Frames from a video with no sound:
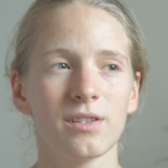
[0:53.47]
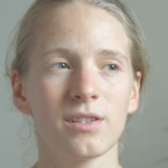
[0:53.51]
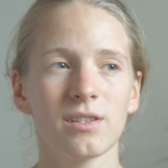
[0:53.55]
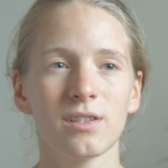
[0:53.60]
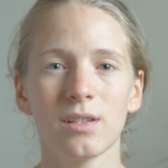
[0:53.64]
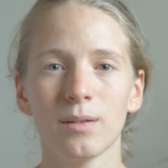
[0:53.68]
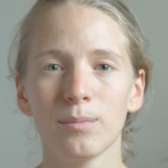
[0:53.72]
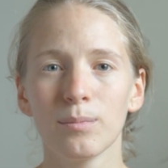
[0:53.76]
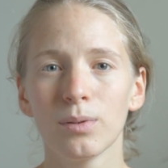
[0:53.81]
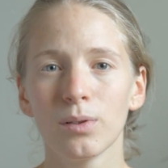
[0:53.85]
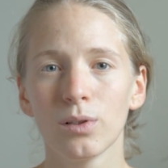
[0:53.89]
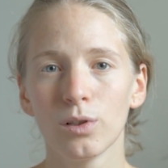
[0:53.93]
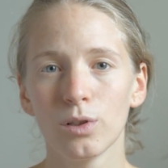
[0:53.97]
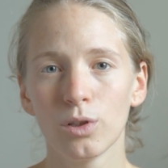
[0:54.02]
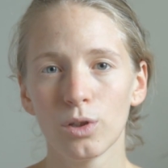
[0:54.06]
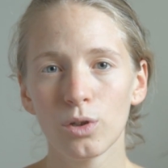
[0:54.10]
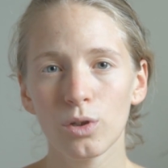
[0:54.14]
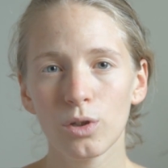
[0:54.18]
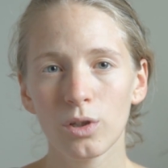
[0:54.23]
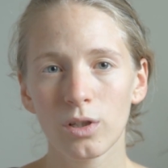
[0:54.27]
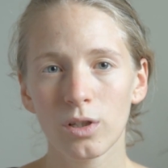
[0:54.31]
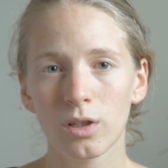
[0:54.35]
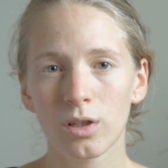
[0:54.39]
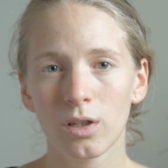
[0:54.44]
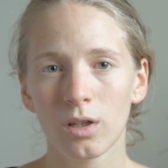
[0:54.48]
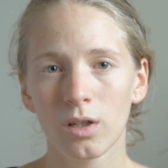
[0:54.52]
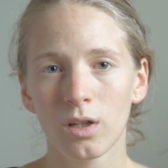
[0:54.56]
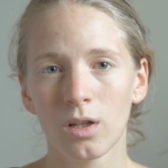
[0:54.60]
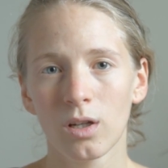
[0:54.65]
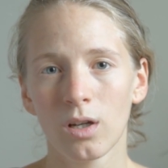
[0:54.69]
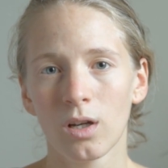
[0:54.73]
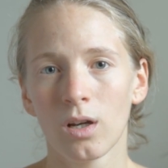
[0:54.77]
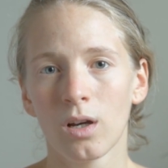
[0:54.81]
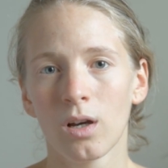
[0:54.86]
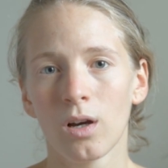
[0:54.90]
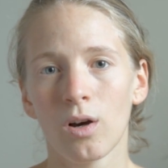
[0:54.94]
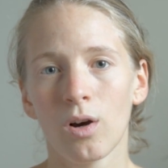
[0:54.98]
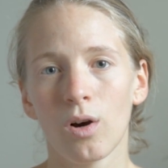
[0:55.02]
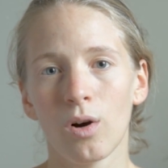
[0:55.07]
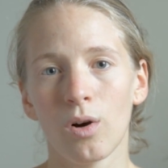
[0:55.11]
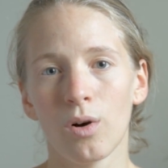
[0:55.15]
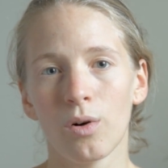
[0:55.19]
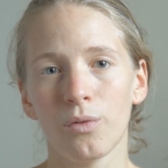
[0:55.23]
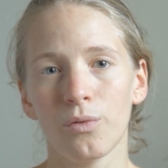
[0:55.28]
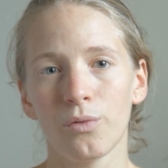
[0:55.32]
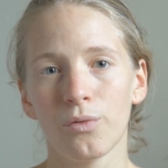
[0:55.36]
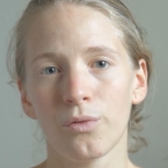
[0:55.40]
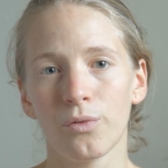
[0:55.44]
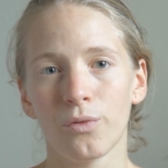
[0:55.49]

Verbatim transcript: simple look of